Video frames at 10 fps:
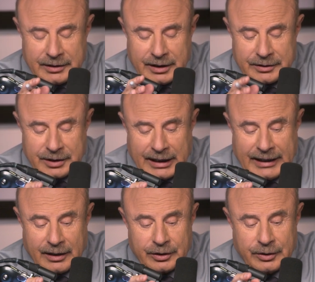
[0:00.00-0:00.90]
a
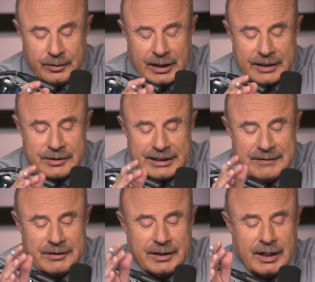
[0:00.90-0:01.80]
child who doesn't
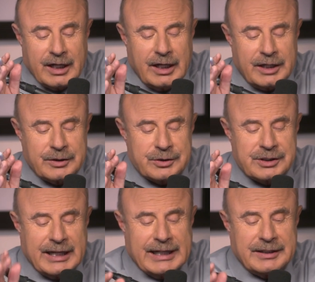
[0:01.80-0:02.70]
even
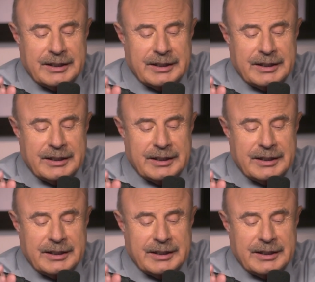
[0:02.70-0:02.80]
understand